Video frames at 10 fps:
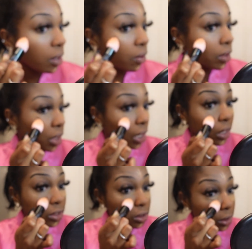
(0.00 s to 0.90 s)
on the
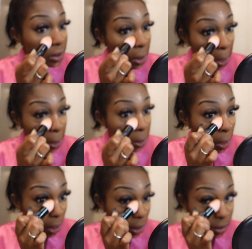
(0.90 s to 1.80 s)
edges
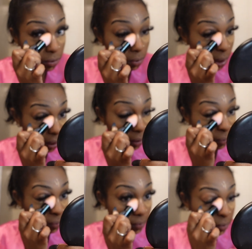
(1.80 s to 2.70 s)
as
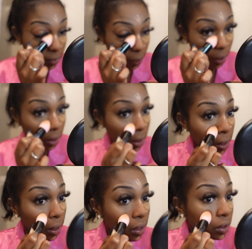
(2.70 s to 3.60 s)
well.
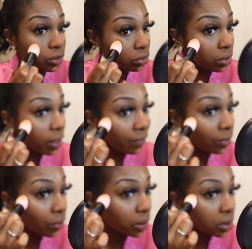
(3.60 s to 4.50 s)
Because you never
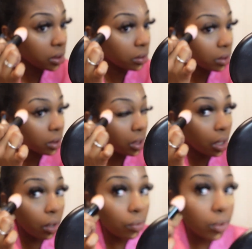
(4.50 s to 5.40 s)
want to
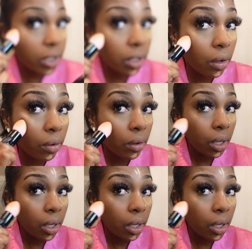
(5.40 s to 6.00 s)
know where your